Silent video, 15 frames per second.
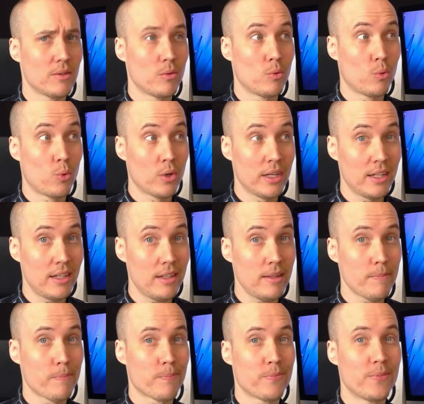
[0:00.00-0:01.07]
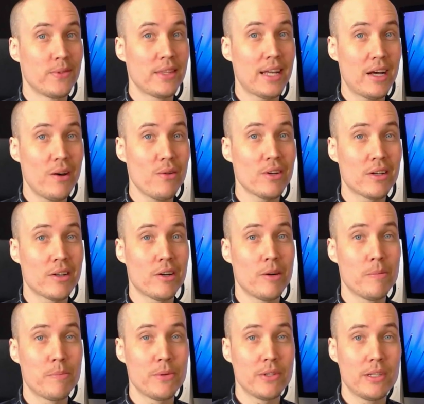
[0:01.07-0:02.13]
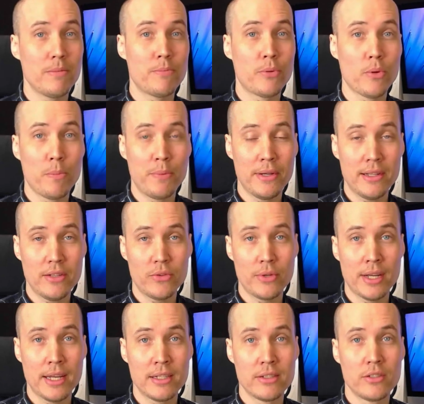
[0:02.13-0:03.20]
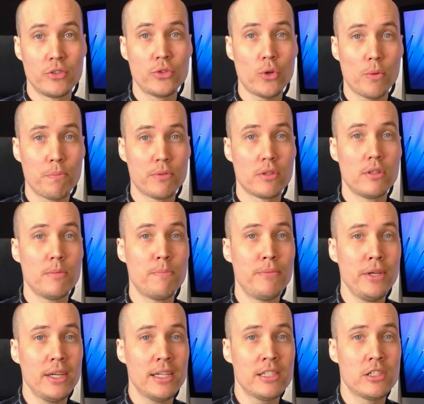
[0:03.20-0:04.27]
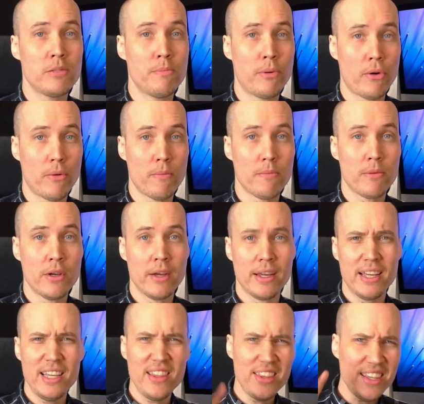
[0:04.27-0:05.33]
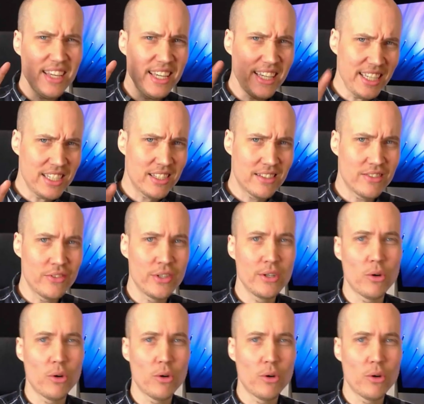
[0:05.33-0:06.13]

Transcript: Well, now the company Propellerhead dropped the biggest bomb in the history